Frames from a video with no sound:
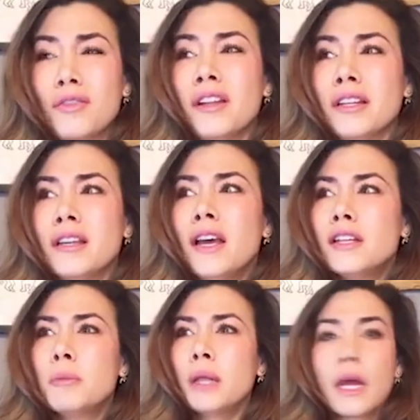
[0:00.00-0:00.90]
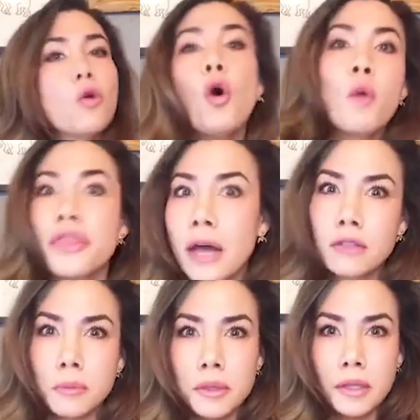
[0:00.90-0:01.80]
I just felt to be oh,
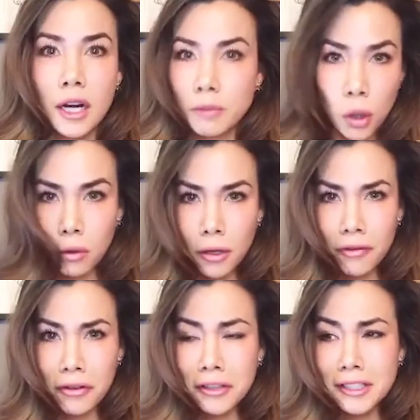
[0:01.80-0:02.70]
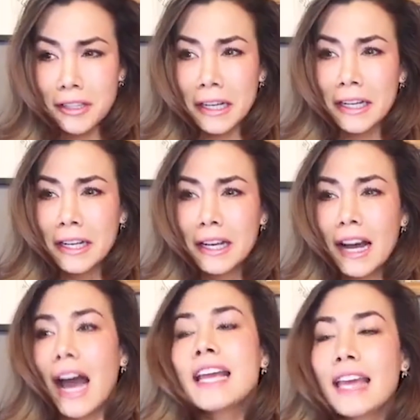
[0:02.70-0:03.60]
1000%, I'm totally over her. It's
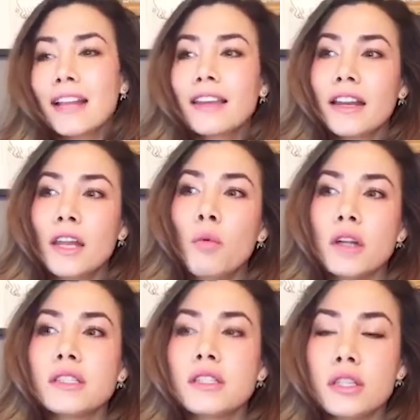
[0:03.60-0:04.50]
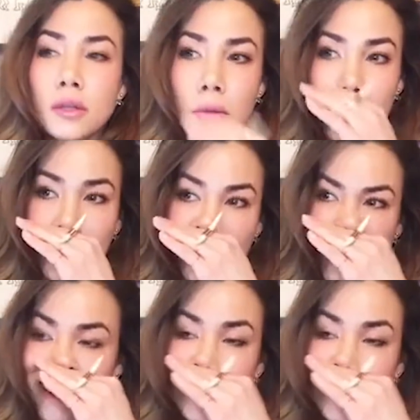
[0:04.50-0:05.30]
I get that he wants to,